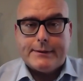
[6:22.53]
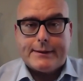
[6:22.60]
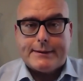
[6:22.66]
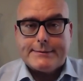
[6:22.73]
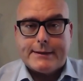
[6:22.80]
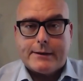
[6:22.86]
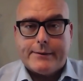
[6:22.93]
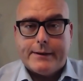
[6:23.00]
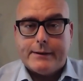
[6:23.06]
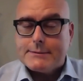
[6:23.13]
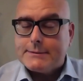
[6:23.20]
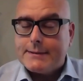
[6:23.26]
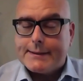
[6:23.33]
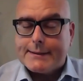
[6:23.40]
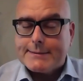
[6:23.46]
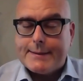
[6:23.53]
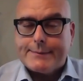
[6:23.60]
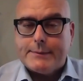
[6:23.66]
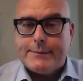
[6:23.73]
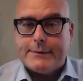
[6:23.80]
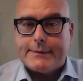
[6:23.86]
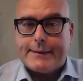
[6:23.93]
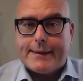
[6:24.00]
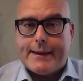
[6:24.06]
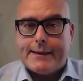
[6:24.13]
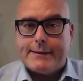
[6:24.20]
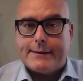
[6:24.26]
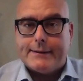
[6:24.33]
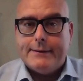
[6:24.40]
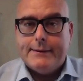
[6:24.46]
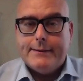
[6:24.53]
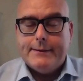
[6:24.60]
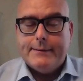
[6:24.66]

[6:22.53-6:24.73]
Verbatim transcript: in Ontario, it's not acceptable in Canada,